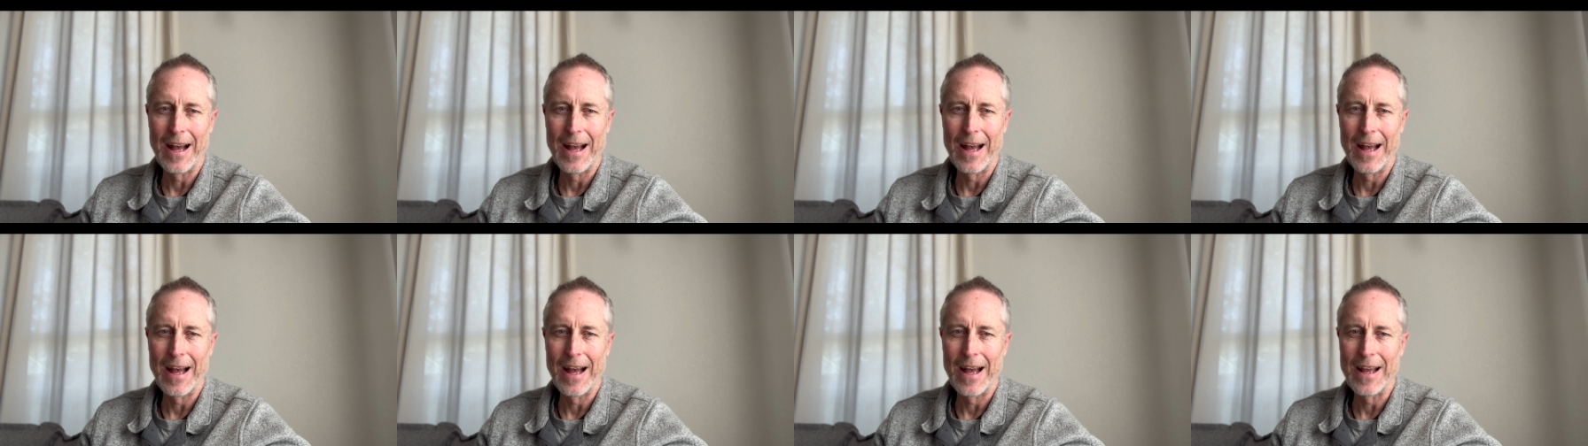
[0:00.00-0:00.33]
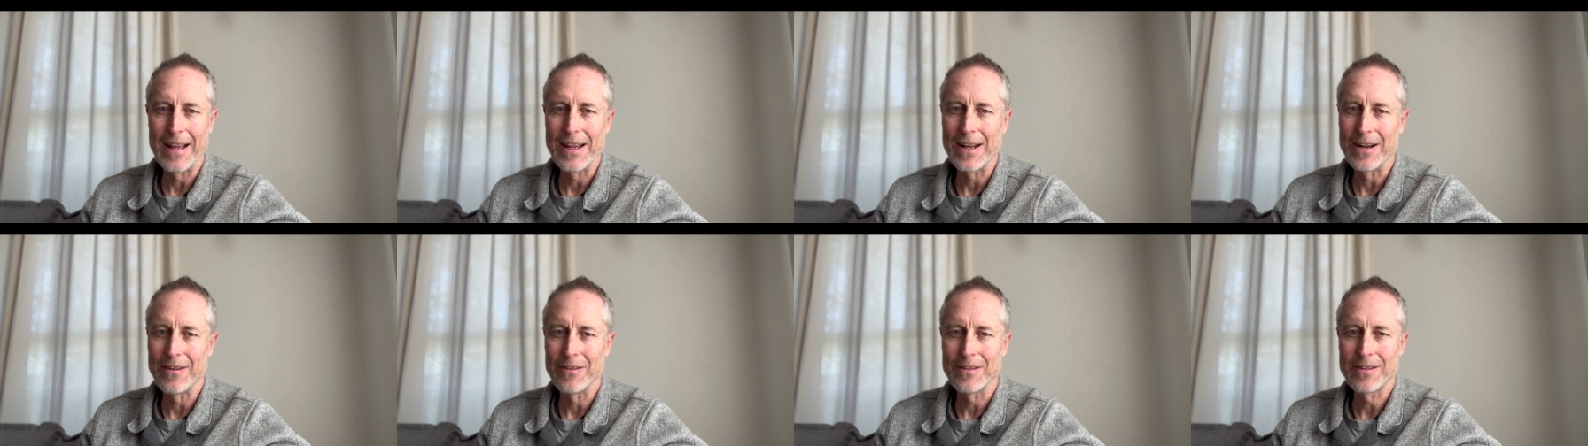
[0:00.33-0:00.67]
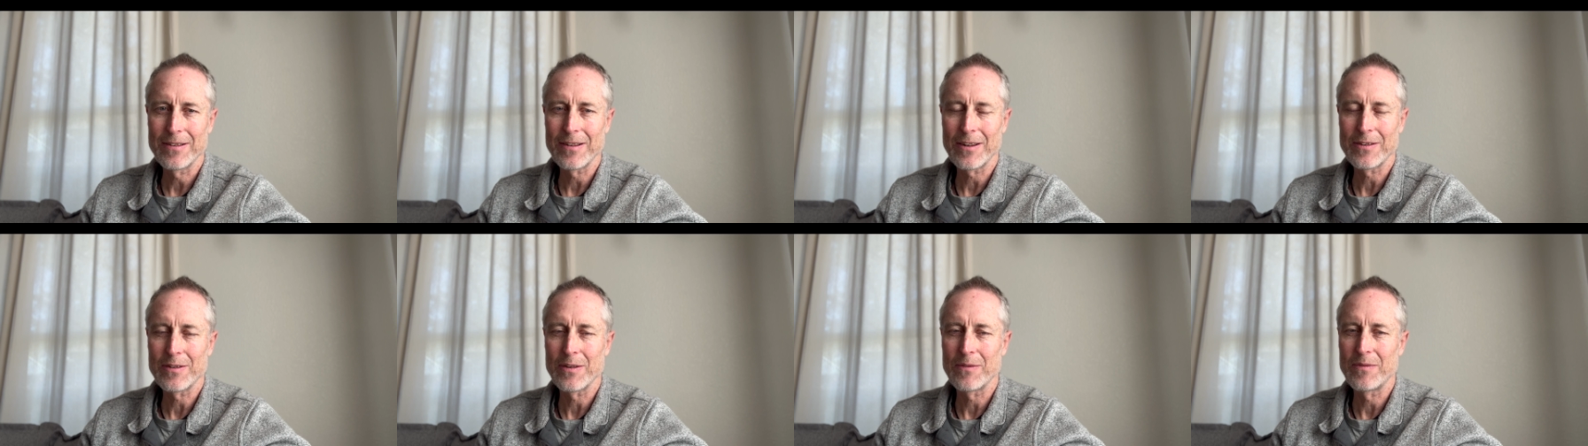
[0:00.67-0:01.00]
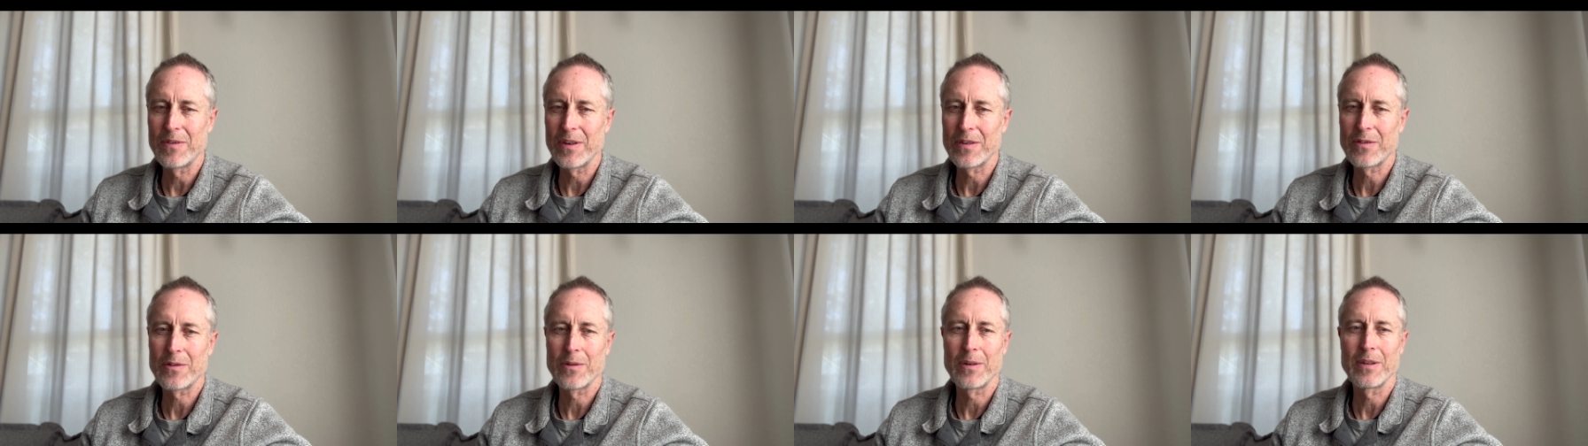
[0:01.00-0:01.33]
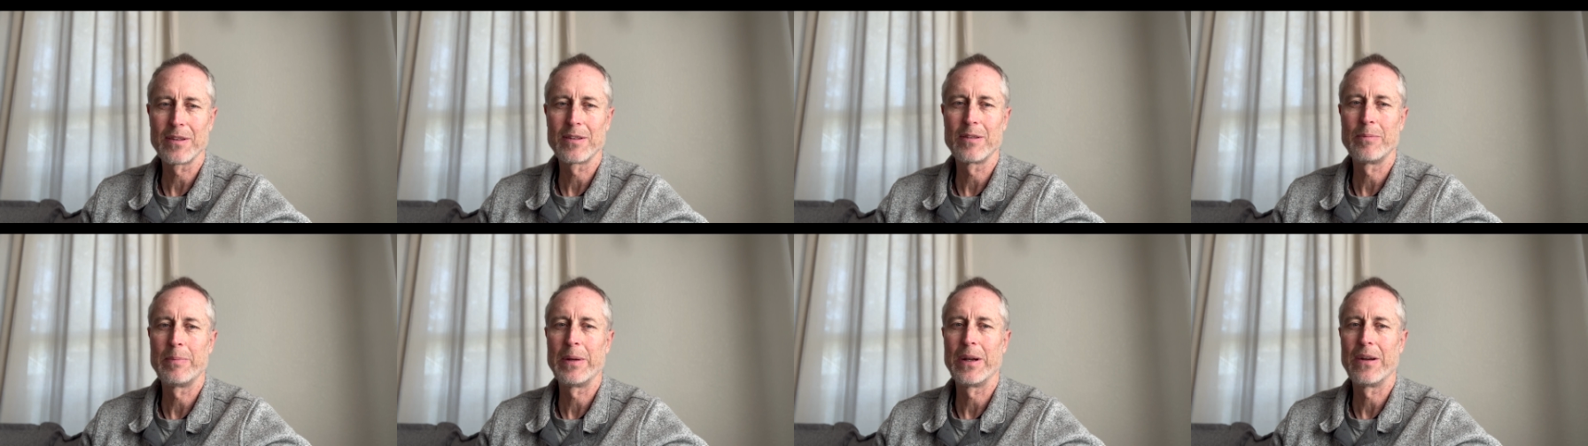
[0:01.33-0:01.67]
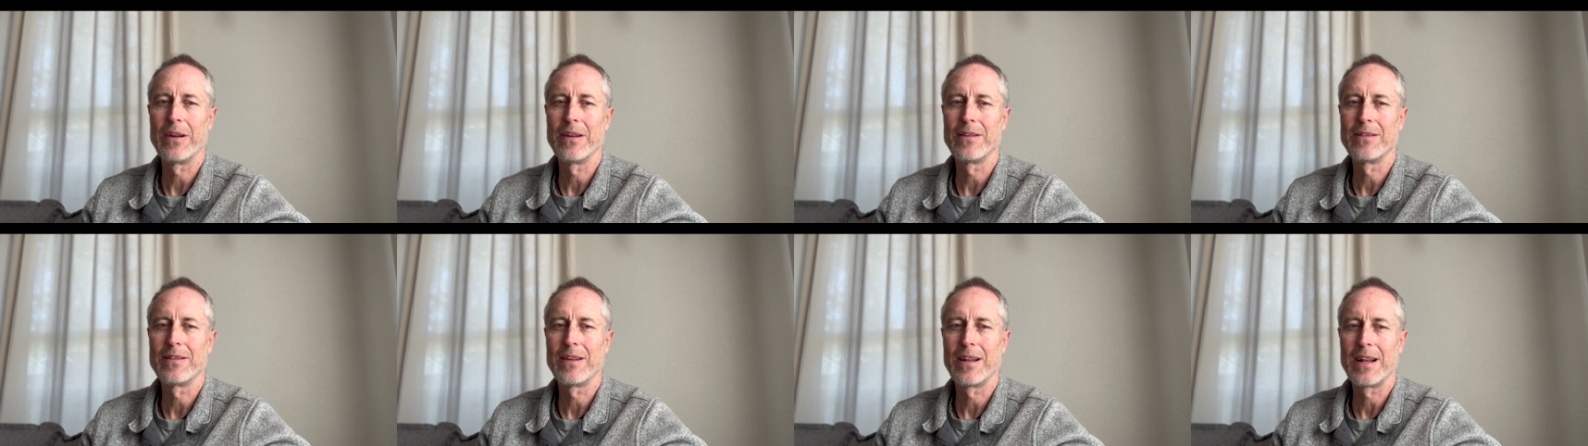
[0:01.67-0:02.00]
uh, you know, it was such a visceral
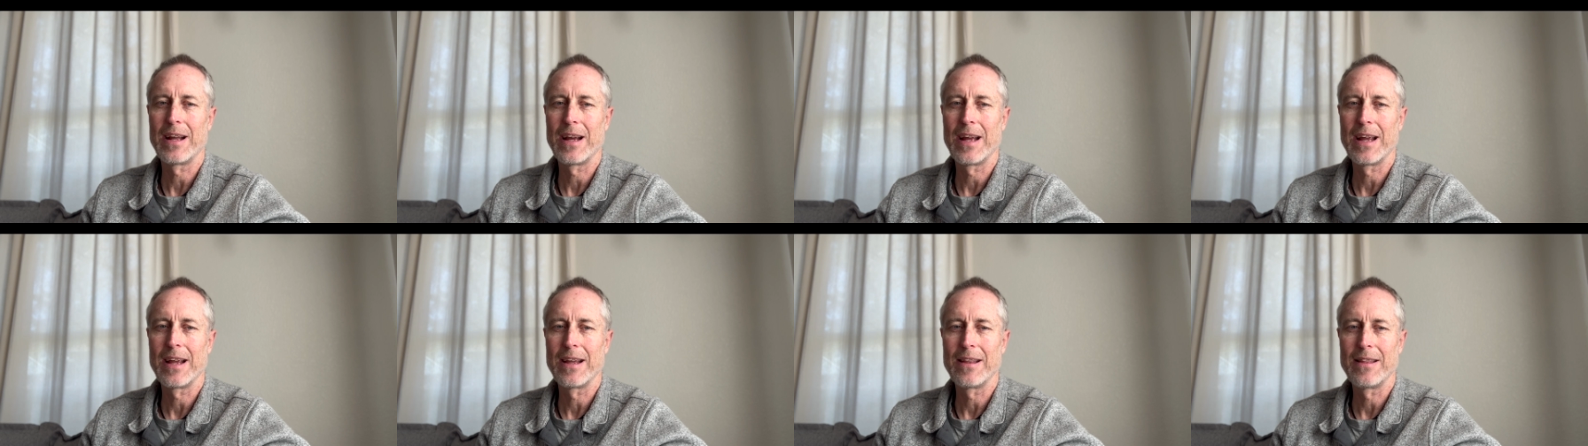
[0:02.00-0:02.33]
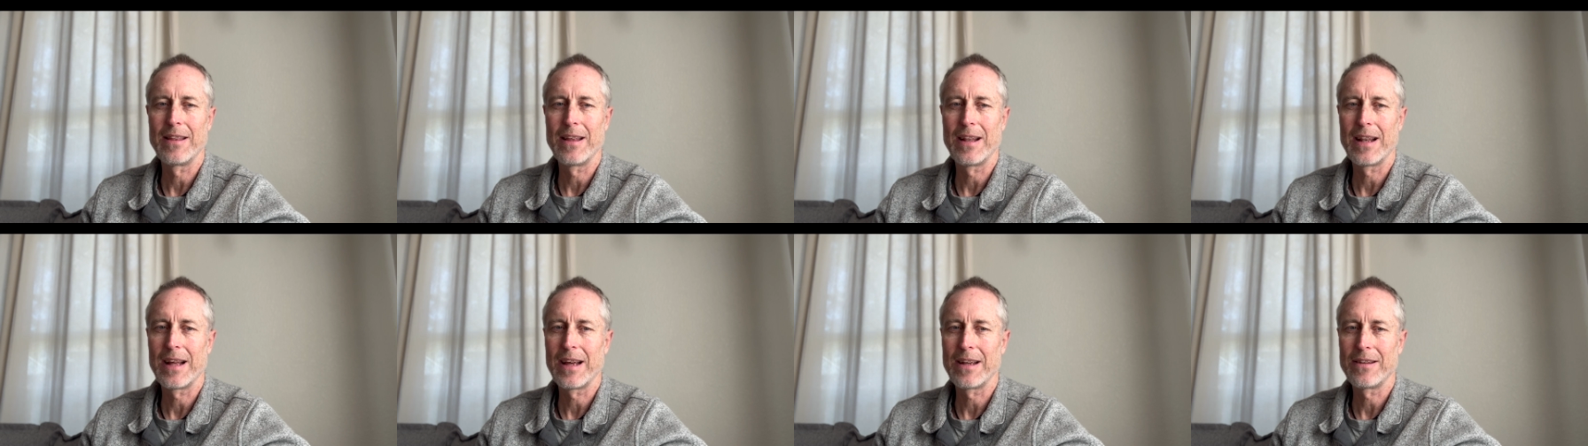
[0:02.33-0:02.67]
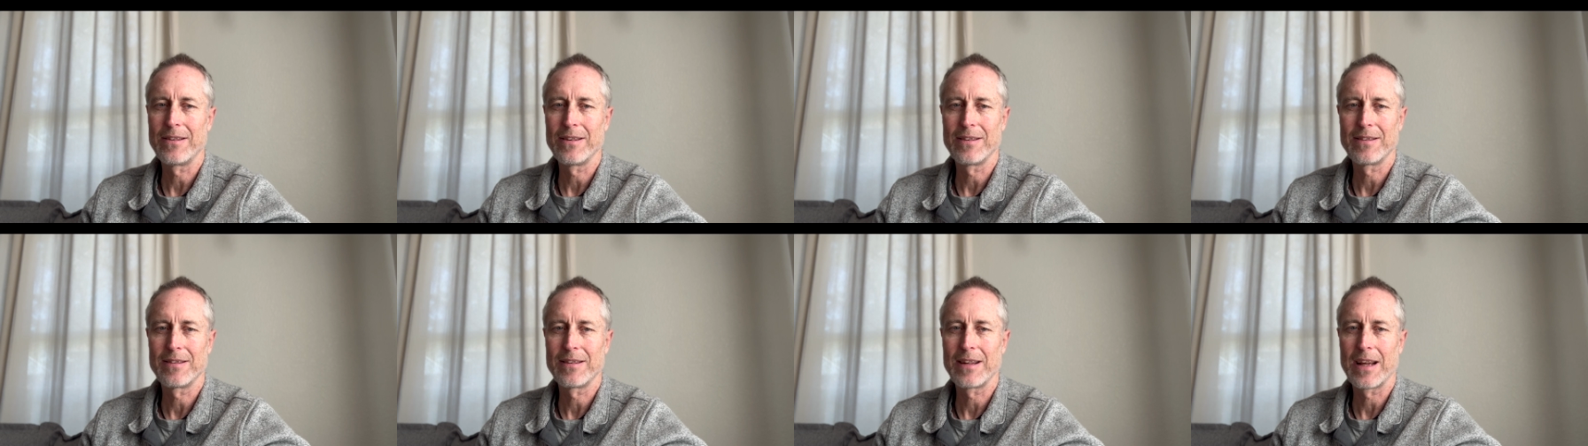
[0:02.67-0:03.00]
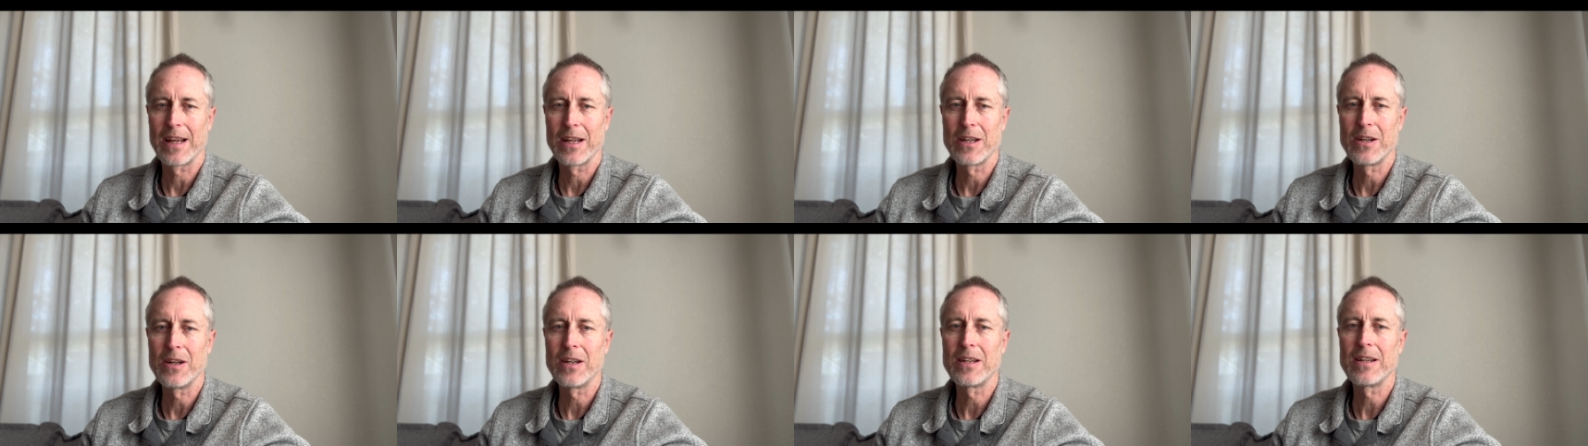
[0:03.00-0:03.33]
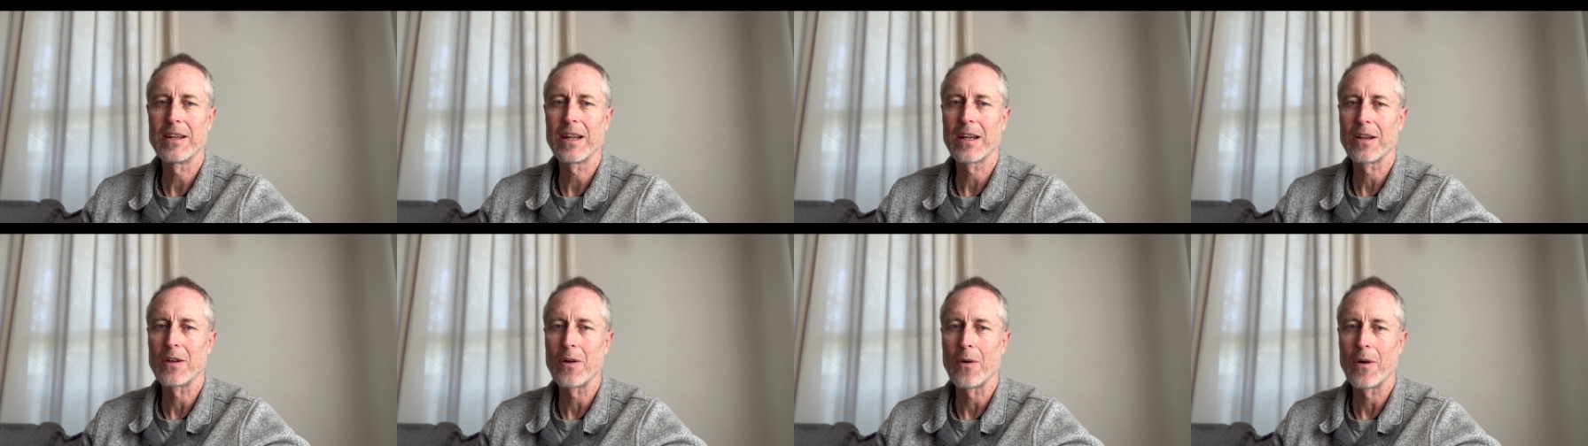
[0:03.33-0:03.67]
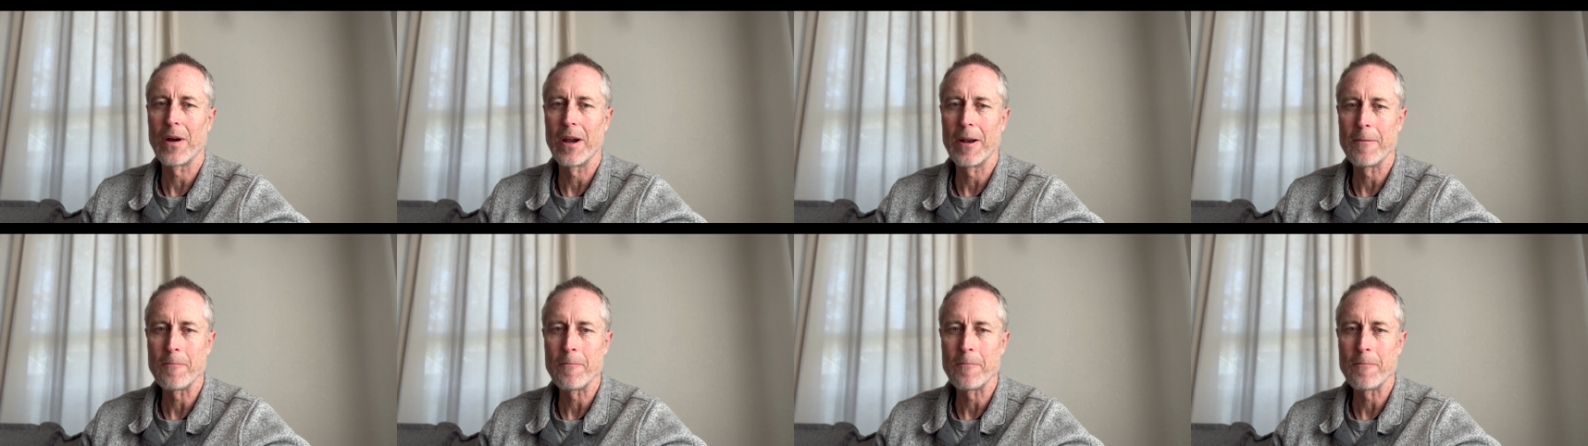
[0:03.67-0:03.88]
experience that I that I just I couldn't ignore it.